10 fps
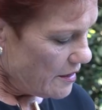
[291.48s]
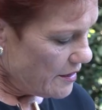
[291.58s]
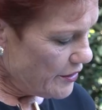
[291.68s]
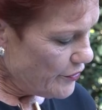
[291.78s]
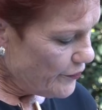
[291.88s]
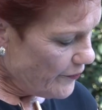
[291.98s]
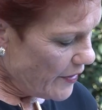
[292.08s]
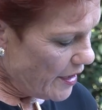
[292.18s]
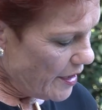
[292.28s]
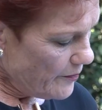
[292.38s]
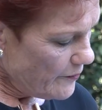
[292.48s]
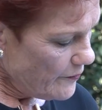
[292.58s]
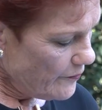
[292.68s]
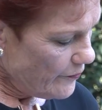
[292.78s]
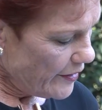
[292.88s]
Linda
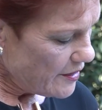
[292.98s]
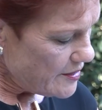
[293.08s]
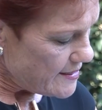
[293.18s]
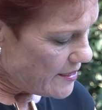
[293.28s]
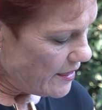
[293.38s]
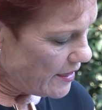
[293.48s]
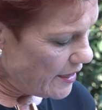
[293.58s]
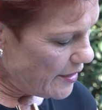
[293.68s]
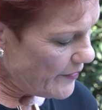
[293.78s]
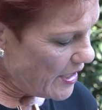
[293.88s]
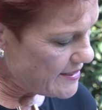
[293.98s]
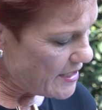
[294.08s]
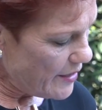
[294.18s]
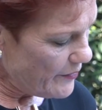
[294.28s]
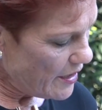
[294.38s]
Fracas, has
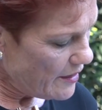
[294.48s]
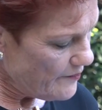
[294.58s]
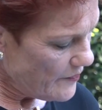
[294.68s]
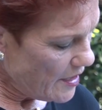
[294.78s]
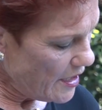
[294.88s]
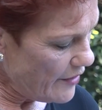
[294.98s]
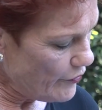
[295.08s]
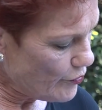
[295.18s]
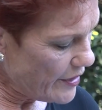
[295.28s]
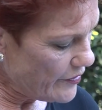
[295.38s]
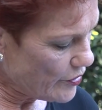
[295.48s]
Emma ever read the